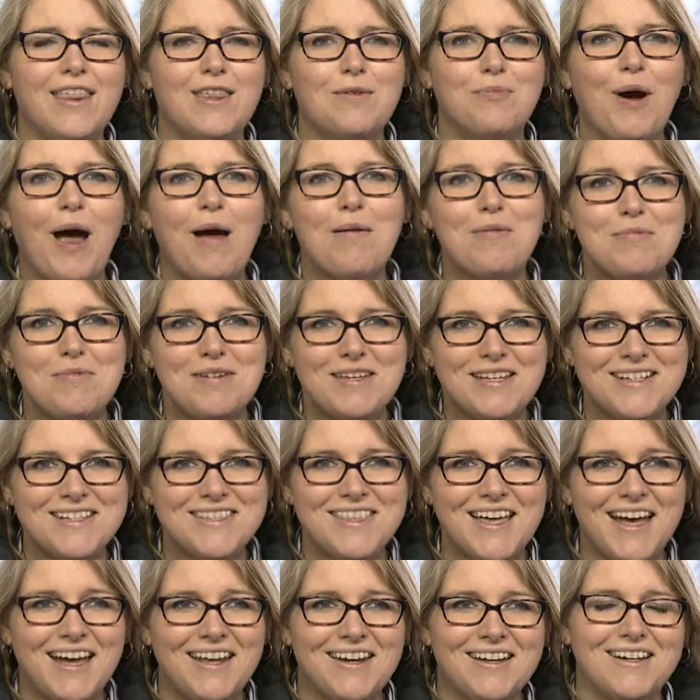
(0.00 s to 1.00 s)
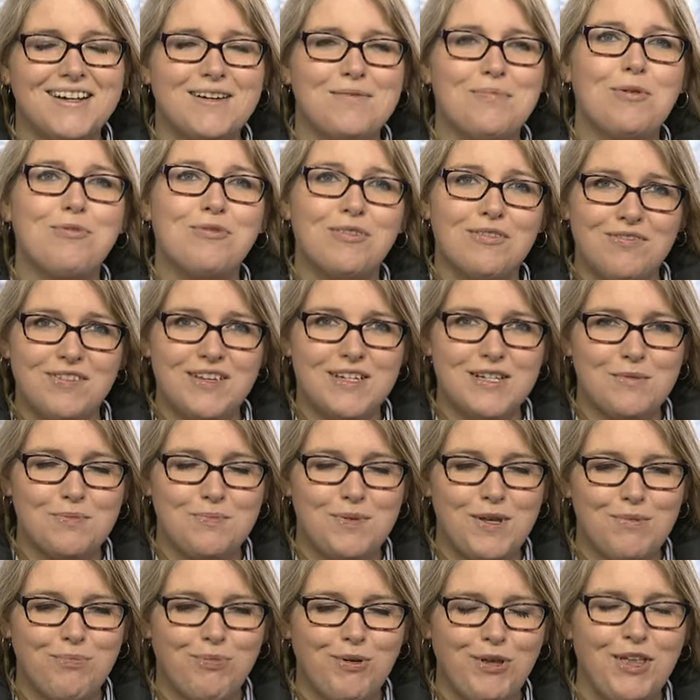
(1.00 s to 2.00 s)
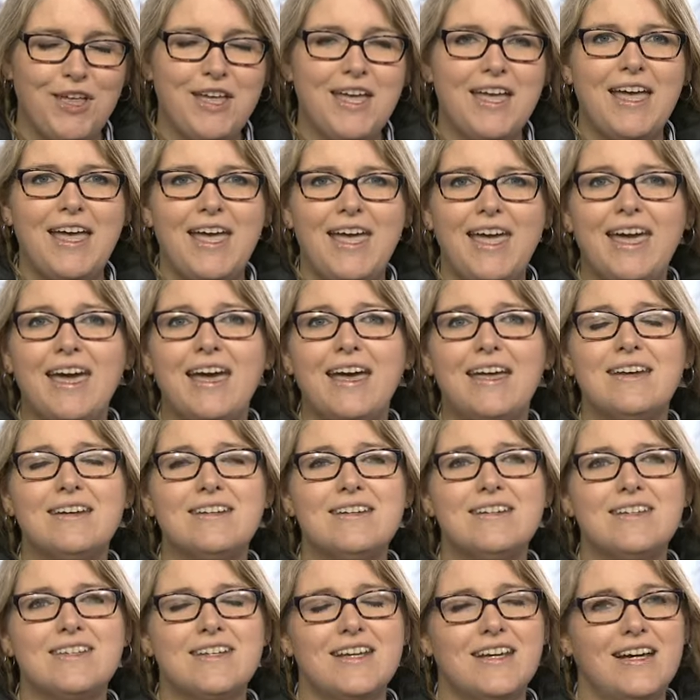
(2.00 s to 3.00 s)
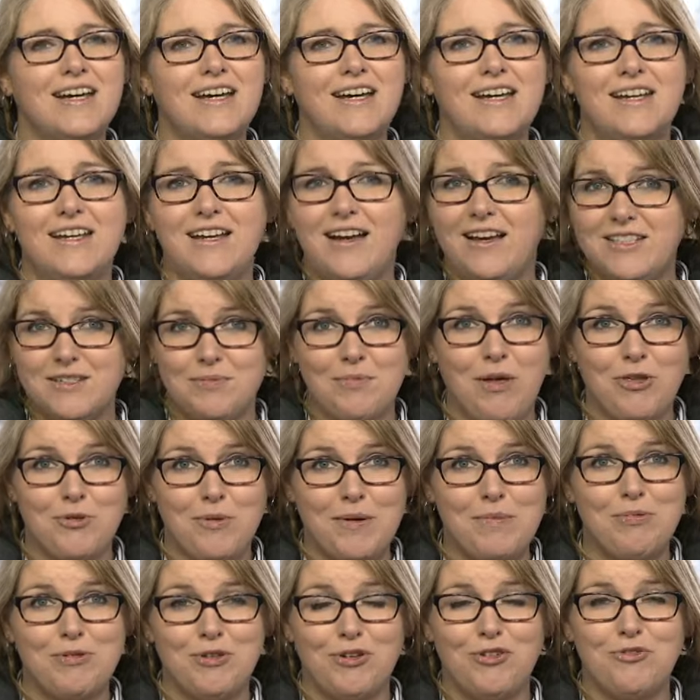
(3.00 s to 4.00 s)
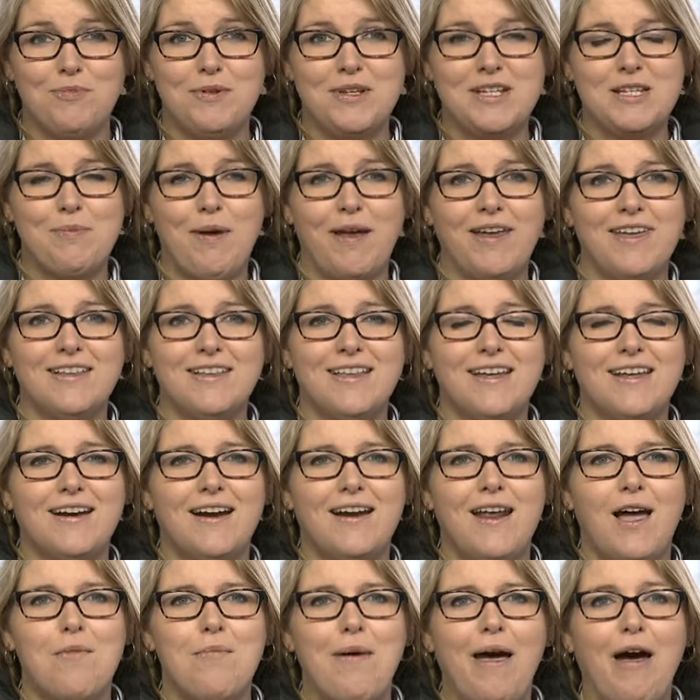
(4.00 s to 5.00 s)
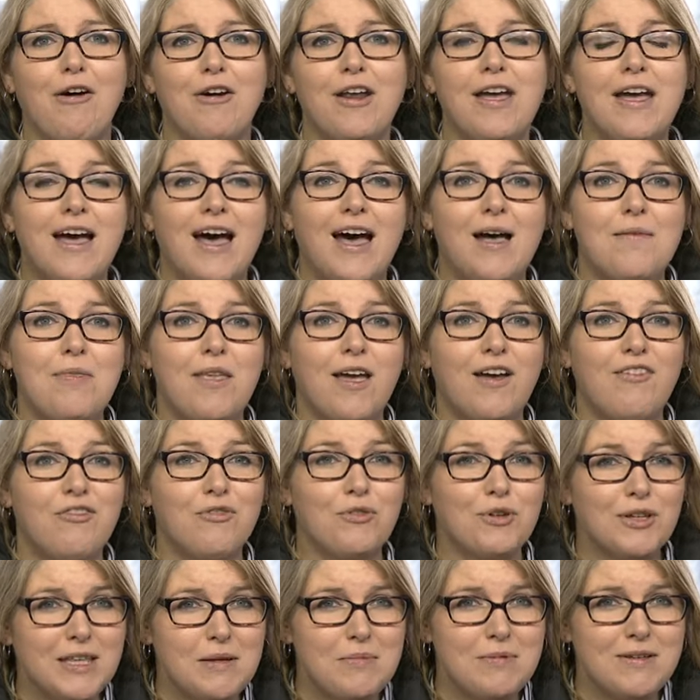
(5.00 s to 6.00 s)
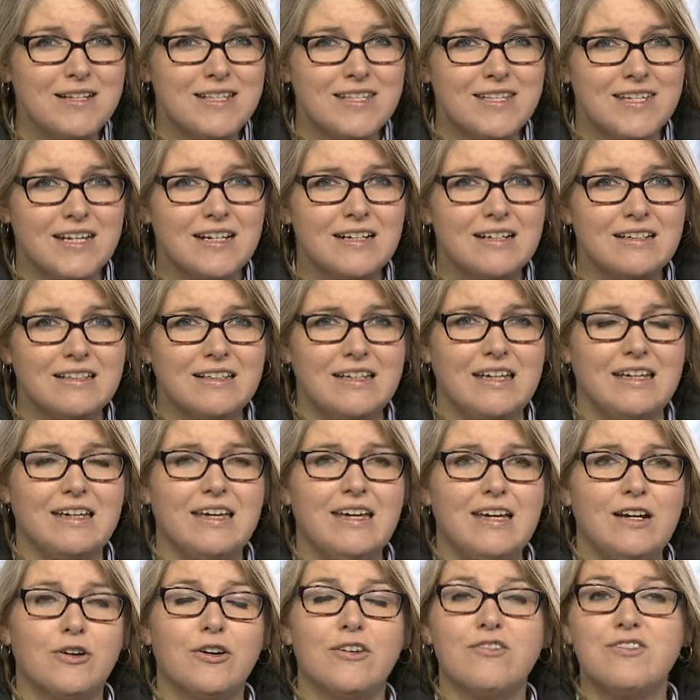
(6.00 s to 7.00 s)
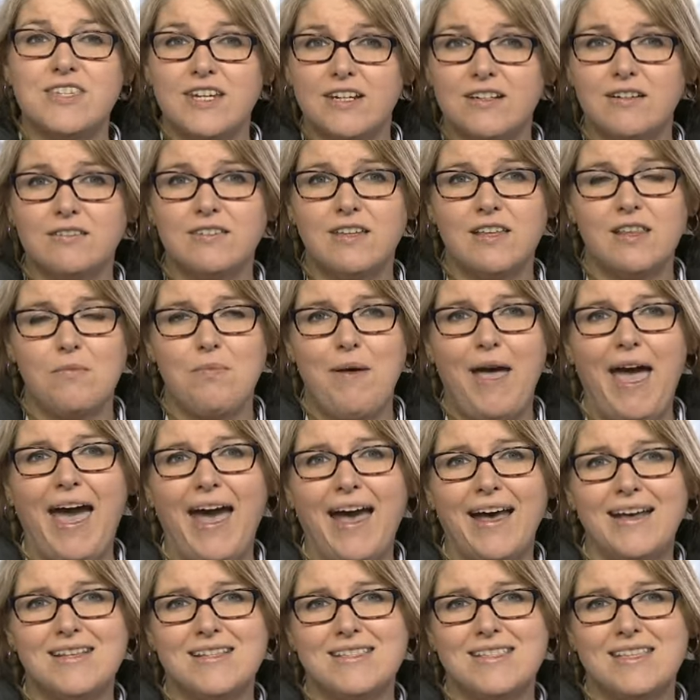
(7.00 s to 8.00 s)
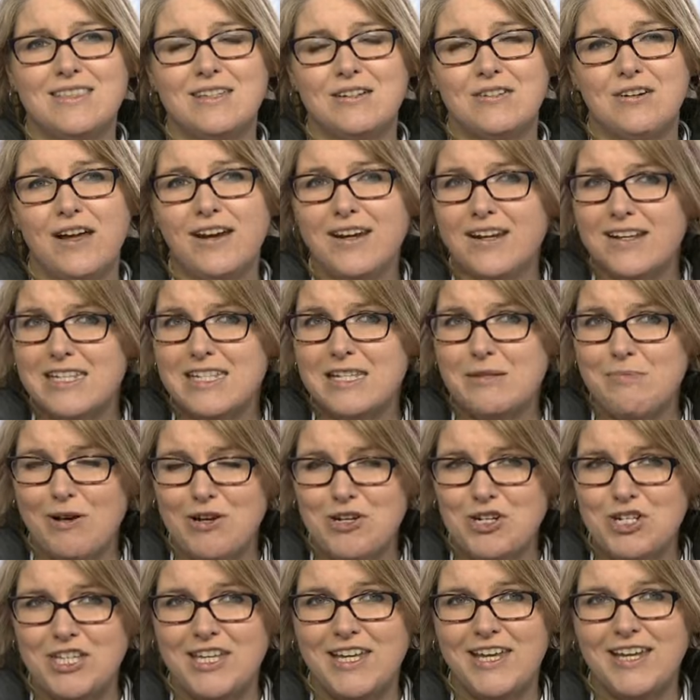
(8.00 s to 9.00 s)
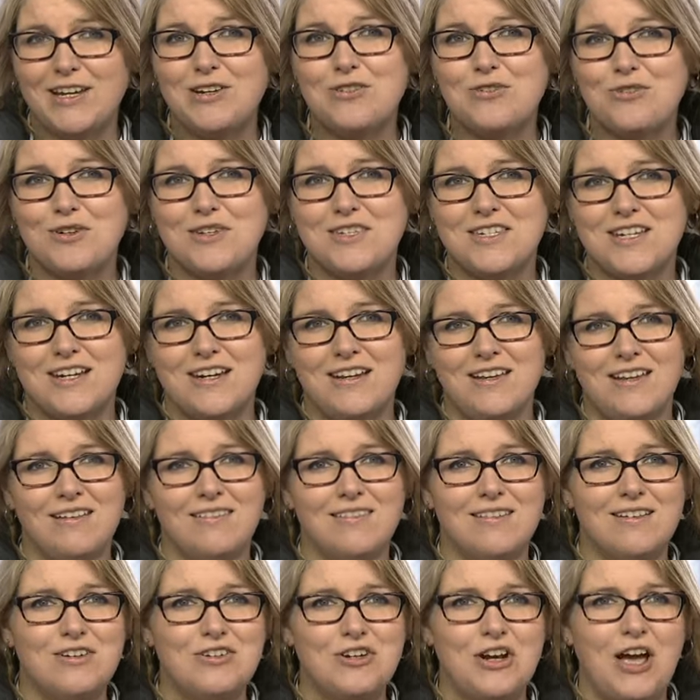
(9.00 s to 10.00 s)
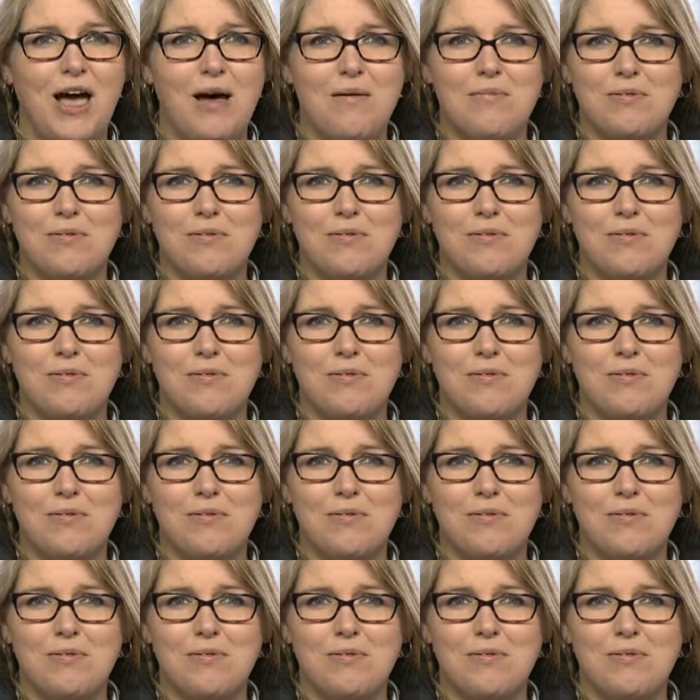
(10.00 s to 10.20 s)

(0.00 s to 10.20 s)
the problem is that uh, both of these people and uh, some other people who've been speculated about um, have really been signaling, or have signaled in the past, that they're not especially interested in the job.